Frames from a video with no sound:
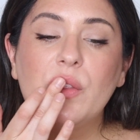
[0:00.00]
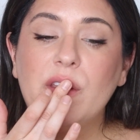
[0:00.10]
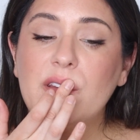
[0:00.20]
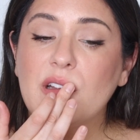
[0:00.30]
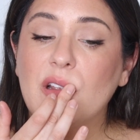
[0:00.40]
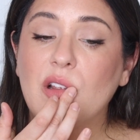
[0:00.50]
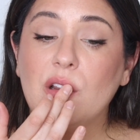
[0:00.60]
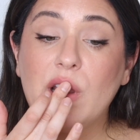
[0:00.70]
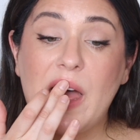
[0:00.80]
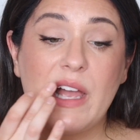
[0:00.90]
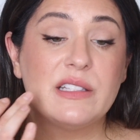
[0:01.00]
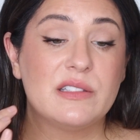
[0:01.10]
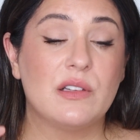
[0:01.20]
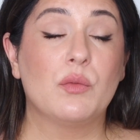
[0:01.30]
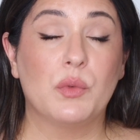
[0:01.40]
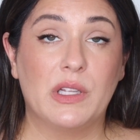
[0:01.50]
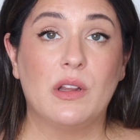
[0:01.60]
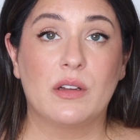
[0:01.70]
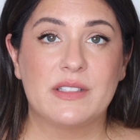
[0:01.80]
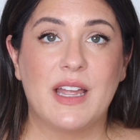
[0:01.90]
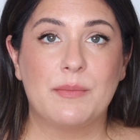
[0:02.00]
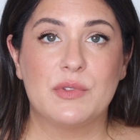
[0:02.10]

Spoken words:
This lasts a really long time